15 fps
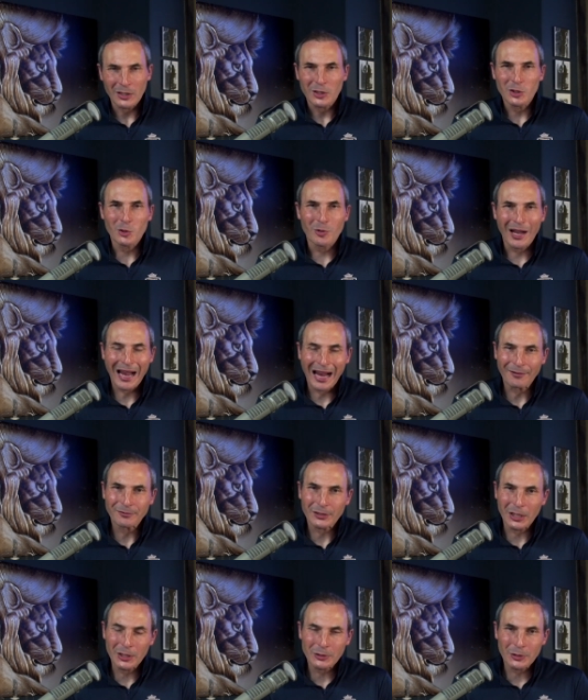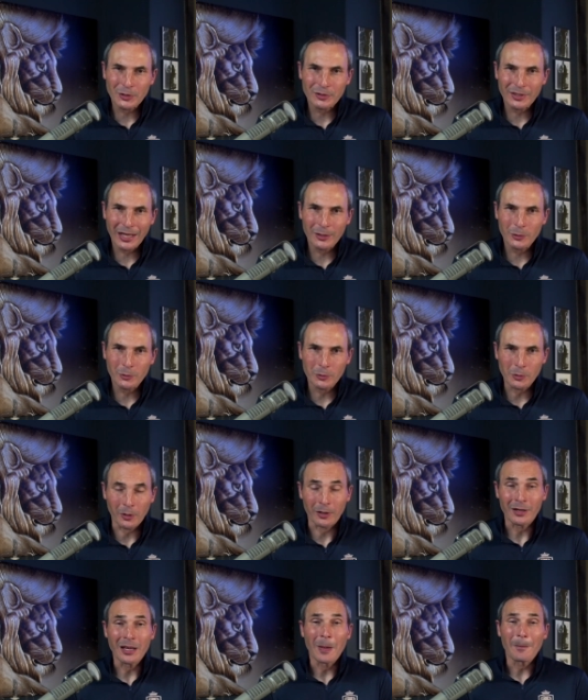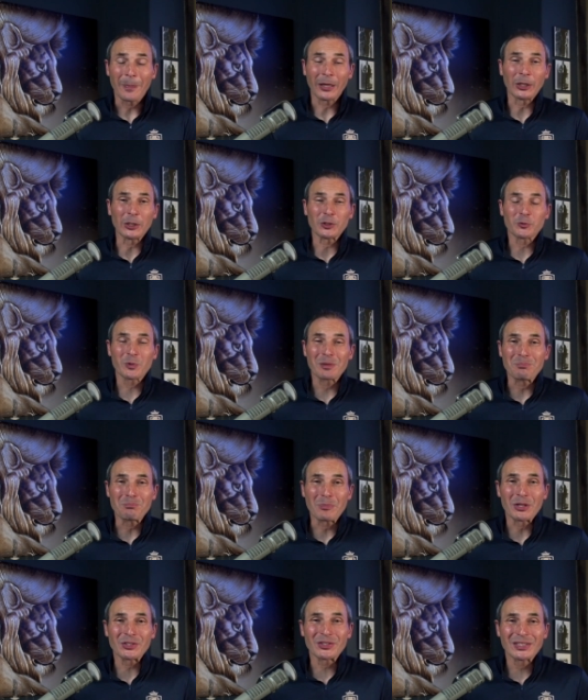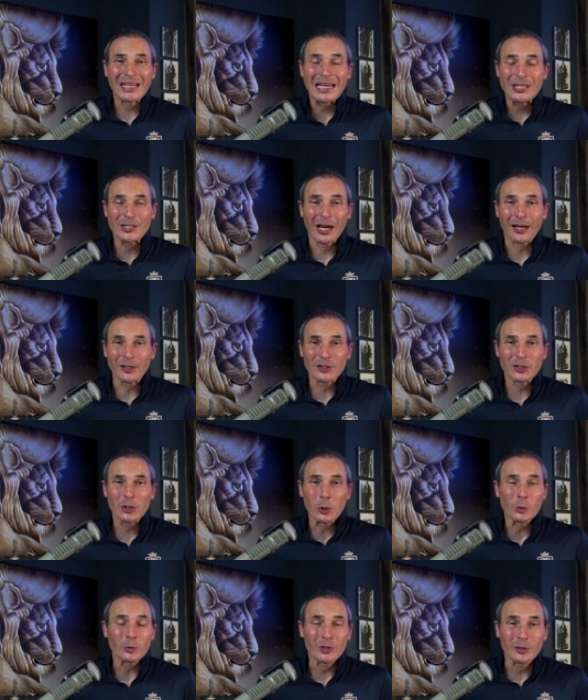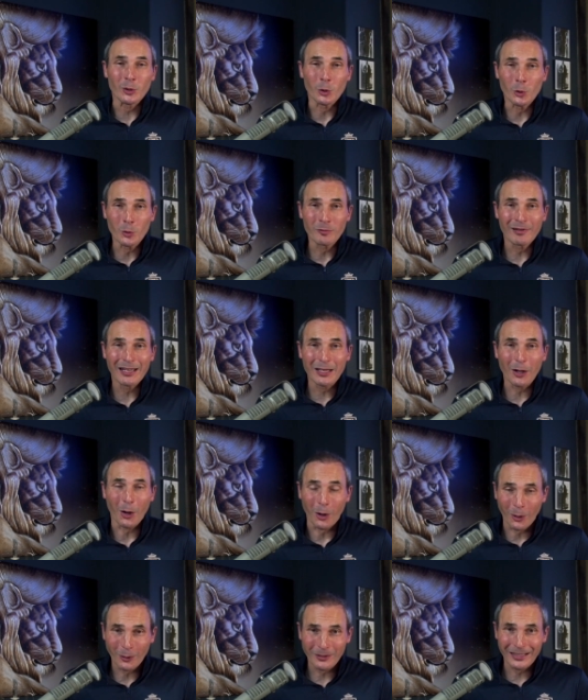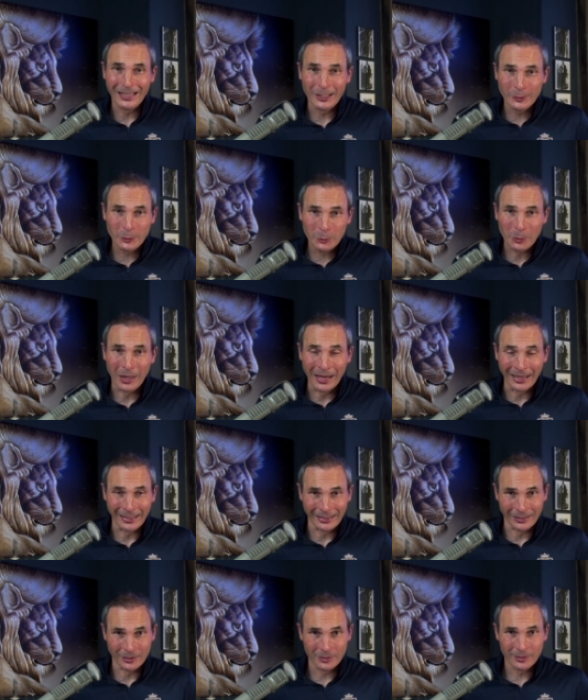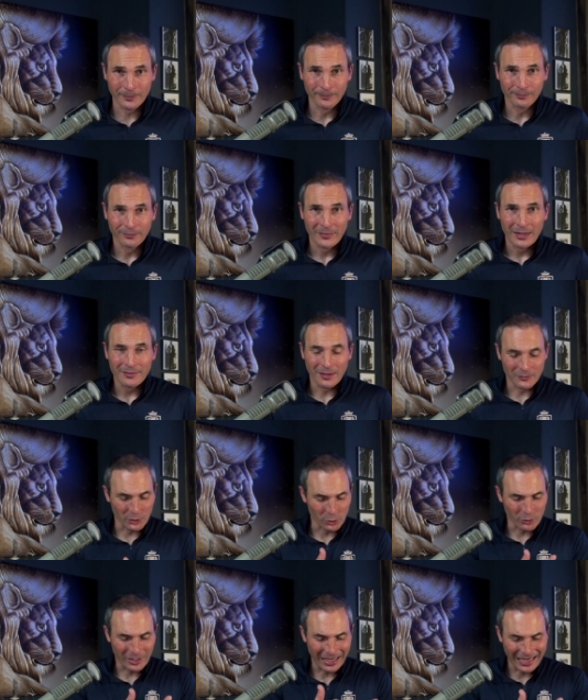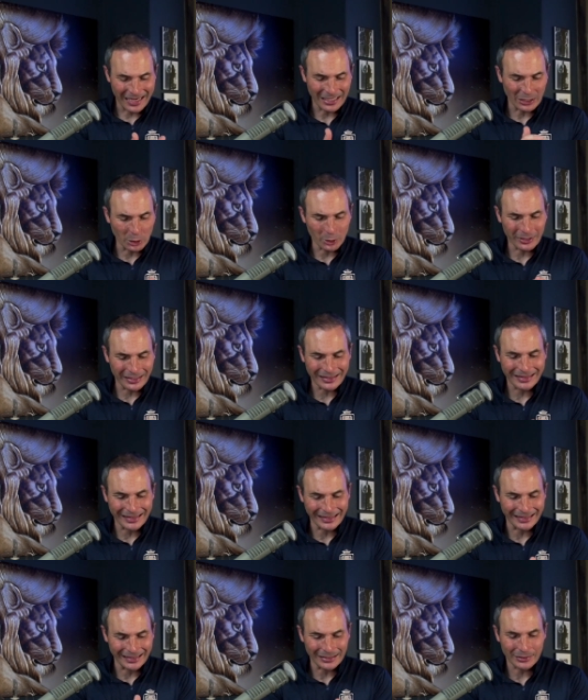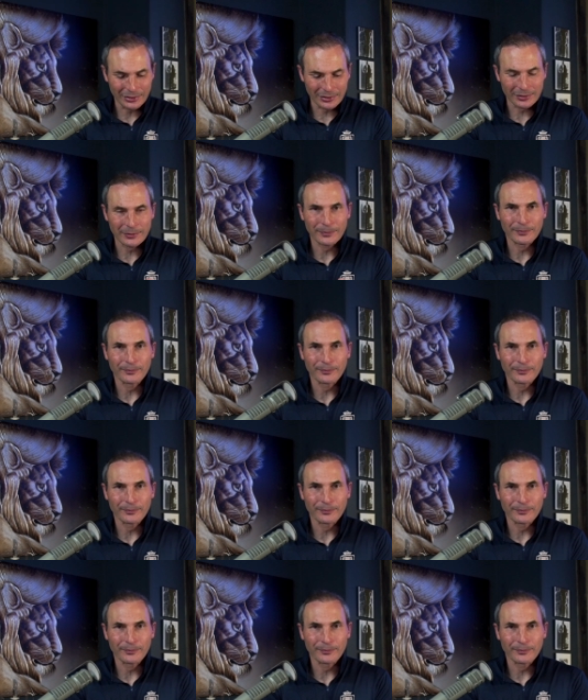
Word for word: You have to understand who you are. Parents, we must teach our children who they are in Christ. That you can't look at this.